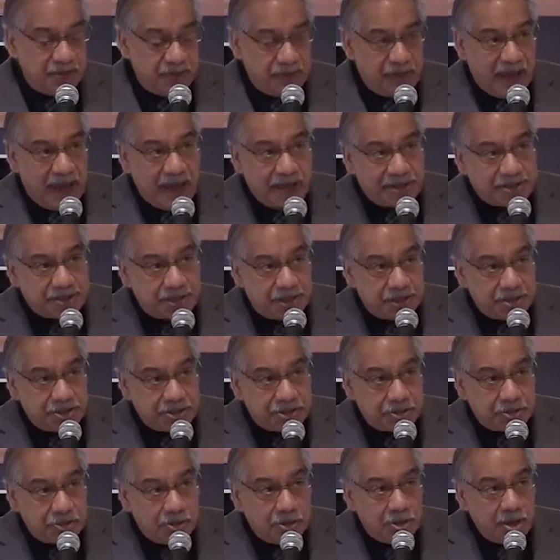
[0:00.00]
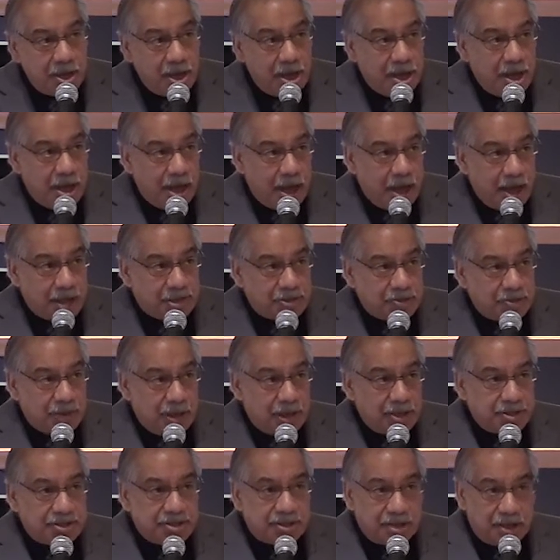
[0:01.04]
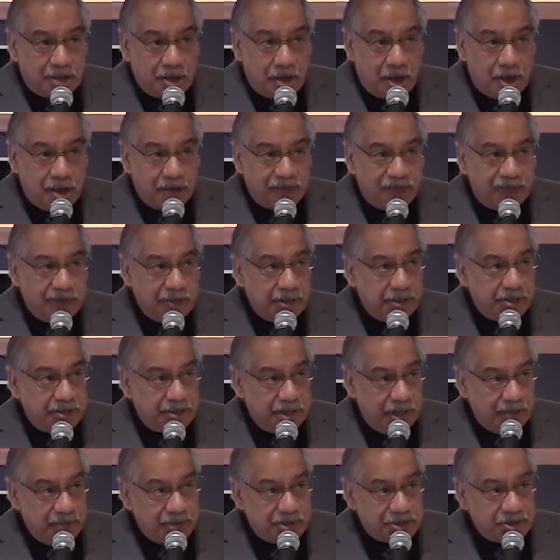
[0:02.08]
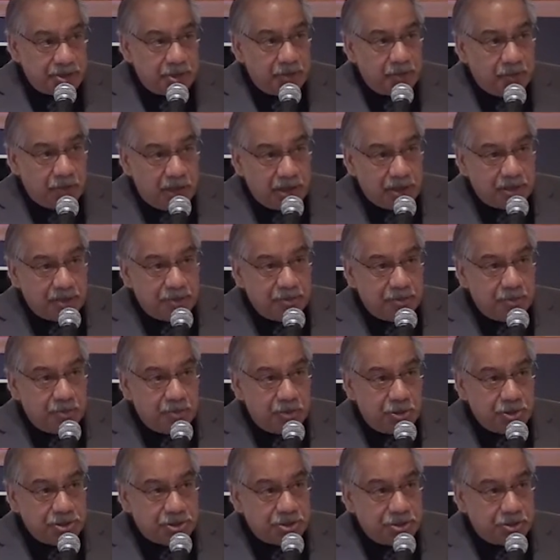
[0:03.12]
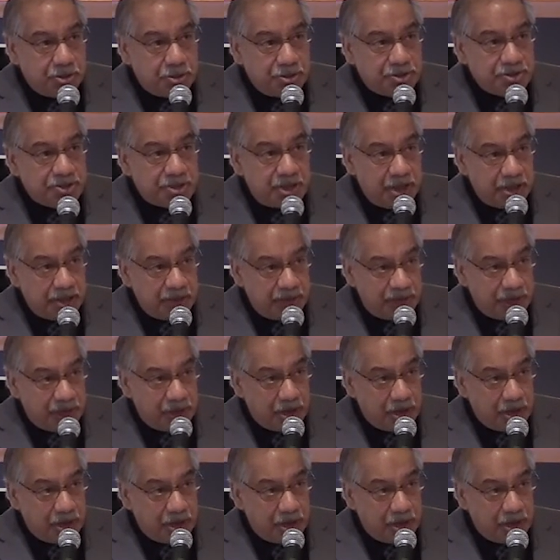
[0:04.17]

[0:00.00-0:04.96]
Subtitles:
Pat's High School, as well as Longfield Davidson. Welcome, boys and girls. Thank you for